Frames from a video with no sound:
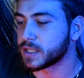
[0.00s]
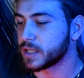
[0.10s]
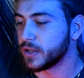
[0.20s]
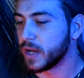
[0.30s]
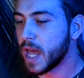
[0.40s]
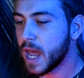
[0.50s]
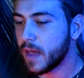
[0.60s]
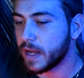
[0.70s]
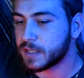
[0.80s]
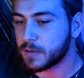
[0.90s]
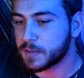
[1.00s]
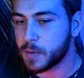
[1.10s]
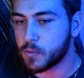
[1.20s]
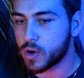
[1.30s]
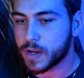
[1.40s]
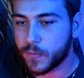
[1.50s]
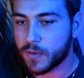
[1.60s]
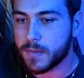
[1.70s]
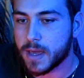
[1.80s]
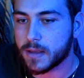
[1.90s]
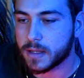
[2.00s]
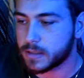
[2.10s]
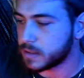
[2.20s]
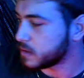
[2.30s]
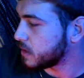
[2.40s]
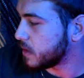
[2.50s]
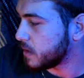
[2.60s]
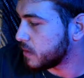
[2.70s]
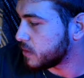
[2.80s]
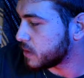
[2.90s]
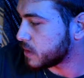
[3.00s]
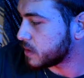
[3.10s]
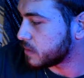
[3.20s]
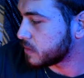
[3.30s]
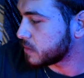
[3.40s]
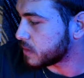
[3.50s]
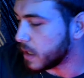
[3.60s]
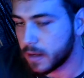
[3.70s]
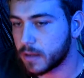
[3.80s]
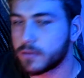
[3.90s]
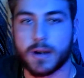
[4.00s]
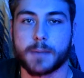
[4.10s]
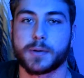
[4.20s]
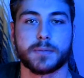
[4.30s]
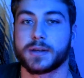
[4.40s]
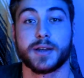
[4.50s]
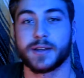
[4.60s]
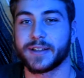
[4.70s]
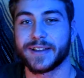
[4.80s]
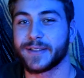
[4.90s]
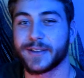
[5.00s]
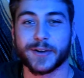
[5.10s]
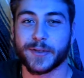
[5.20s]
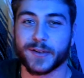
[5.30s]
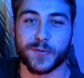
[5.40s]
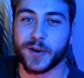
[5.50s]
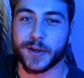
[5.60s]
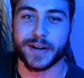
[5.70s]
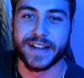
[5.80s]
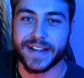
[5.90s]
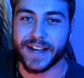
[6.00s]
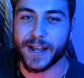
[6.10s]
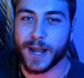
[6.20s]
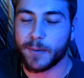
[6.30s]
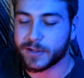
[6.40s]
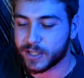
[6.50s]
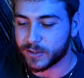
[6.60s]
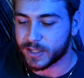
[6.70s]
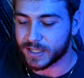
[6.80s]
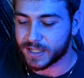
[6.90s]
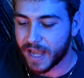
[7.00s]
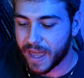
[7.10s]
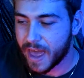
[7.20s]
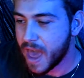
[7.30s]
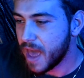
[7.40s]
So that's what's been working for me. That's just kind of going to wrap up this video. Not much else to say.